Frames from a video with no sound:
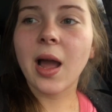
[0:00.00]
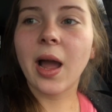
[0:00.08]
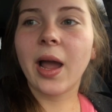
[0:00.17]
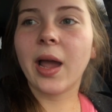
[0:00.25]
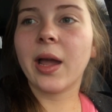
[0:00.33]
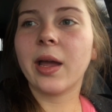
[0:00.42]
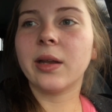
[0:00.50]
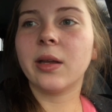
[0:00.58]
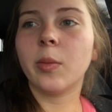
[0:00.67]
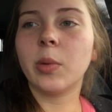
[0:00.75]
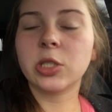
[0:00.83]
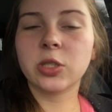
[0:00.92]
I had
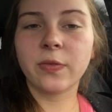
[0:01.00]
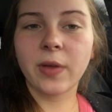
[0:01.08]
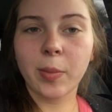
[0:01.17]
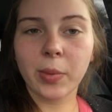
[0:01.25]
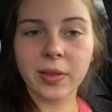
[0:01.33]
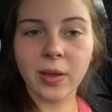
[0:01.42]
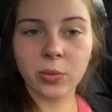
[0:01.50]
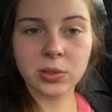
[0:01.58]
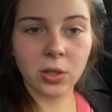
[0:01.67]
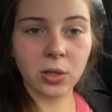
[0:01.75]
a bunch of family that was